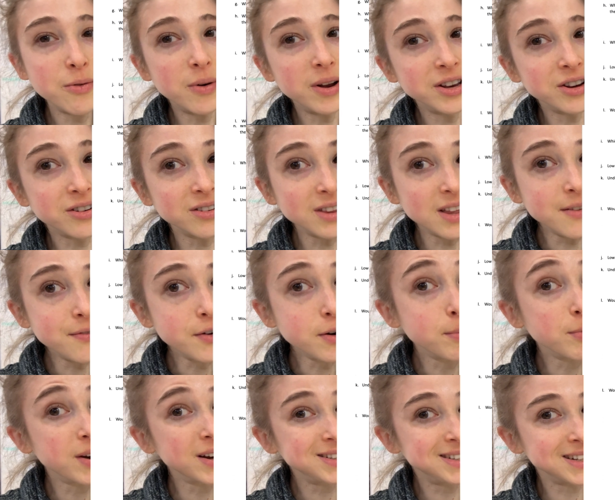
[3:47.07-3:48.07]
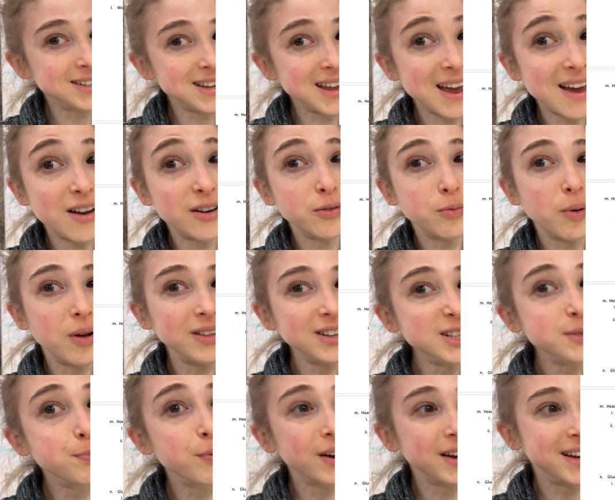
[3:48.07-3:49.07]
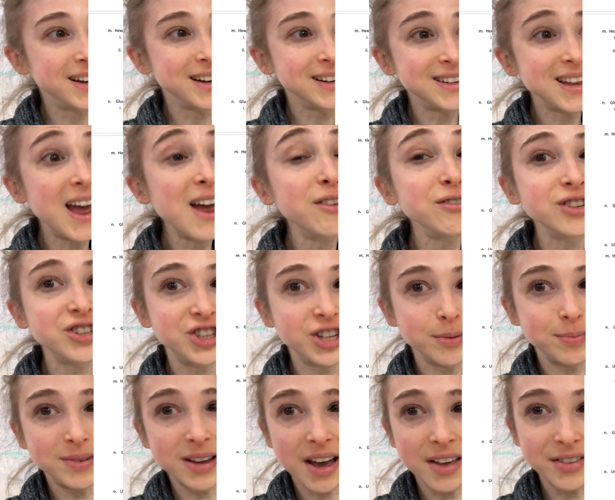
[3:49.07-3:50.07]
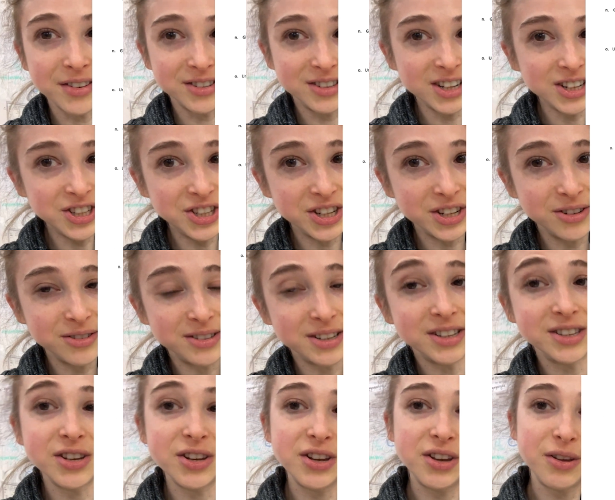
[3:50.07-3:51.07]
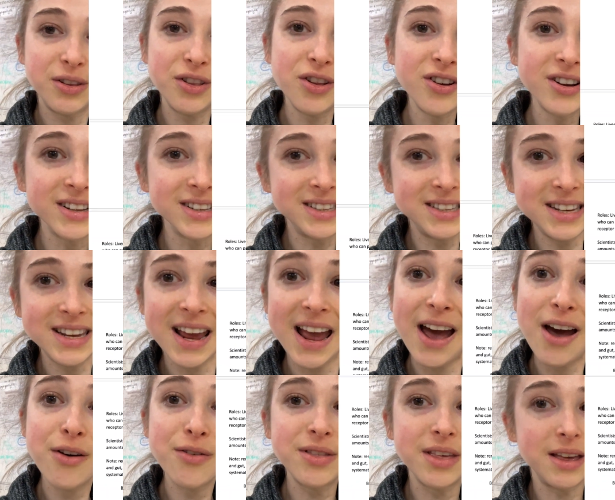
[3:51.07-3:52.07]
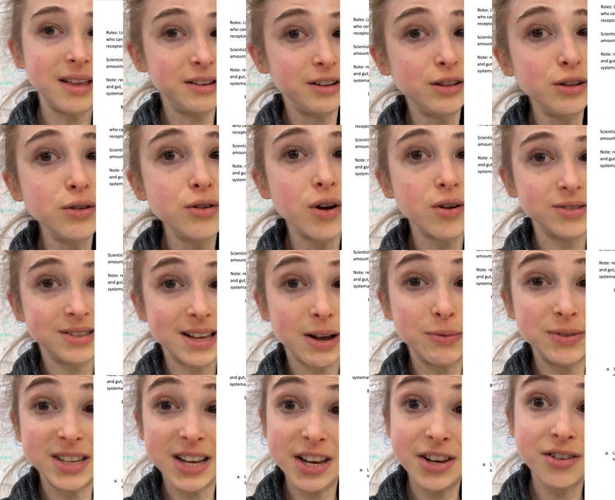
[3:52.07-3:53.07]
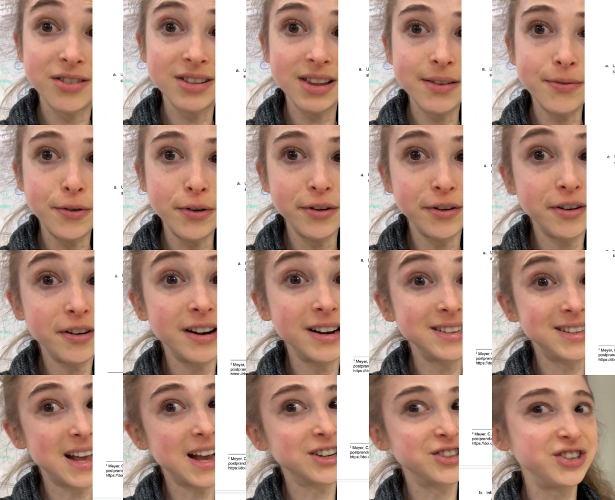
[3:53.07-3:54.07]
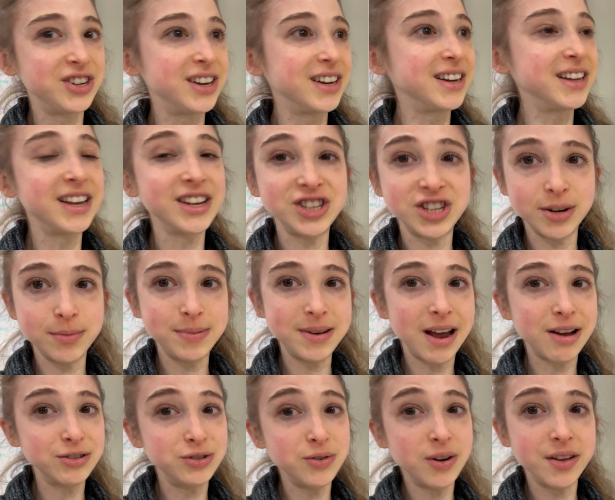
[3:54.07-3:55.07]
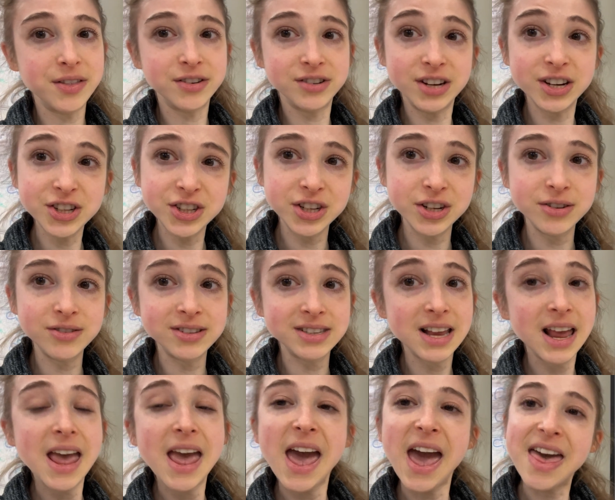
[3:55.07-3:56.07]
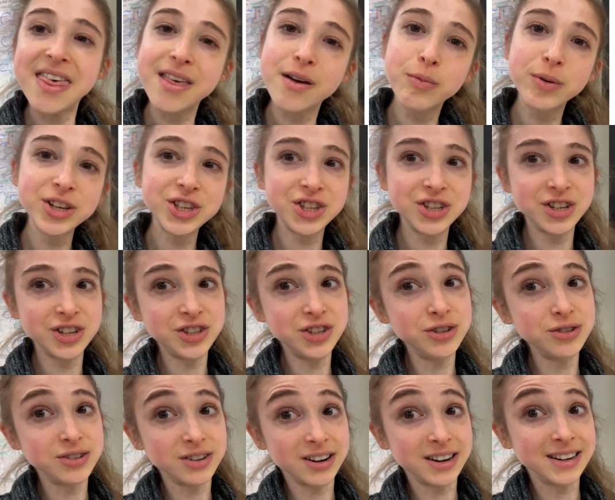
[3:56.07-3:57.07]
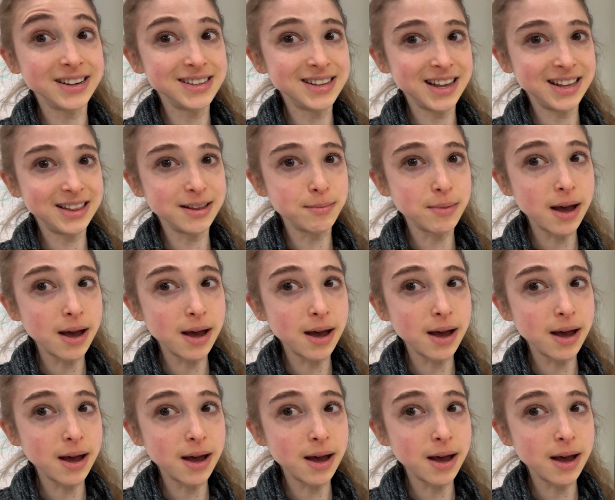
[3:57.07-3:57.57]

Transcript: when your liver breaks it down, well, it's breaking it down to ship to other tissues. And so you can look and see how the glucose that was in your liver is actually going to get shipped out to other tissues, and then which tissues are going to take them